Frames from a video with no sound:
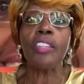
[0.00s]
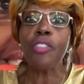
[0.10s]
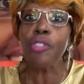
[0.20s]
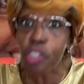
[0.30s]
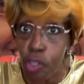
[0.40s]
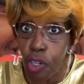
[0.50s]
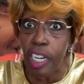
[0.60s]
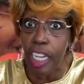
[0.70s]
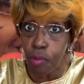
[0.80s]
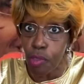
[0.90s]
you sure
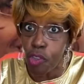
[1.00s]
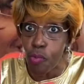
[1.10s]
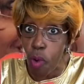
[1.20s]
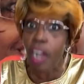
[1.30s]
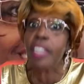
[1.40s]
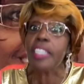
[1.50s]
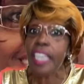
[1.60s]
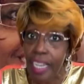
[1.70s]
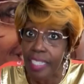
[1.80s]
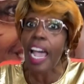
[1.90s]
that's what you want?
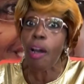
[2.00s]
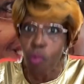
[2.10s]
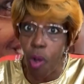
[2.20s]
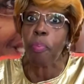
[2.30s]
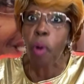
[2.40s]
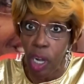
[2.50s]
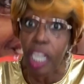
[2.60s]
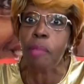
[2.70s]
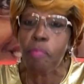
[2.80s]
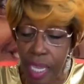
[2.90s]
Yes, I want pork
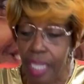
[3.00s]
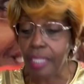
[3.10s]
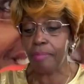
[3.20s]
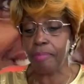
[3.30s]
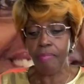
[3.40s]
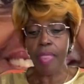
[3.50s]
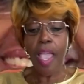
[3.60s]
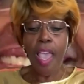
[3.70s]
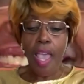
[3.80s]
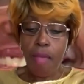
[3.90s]
and beans.
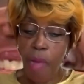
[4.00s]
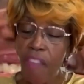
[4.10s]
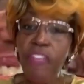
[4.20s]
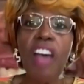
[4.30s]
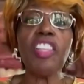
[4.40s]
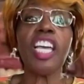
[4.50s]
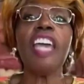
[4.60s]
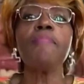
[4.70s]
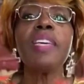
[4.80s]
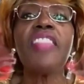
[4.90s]
My father
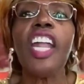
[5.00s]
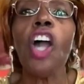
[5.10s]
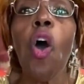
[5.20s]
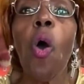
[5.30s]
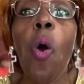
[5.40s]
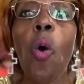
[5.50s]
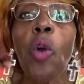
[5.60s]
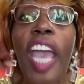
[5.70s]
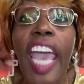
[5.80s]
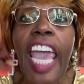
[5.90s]
gave me that whole
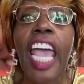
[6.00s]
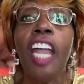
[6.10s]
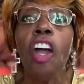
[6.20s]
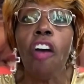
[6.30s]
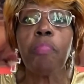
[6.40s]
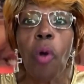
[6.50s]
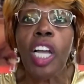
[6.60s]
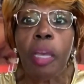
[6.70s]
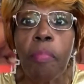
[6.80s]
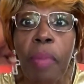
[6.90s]
can of
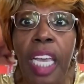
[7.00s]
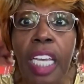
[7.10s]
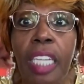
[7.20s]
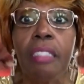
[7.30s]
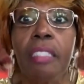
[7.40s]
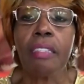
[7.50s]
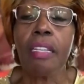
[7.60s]
pork and beans.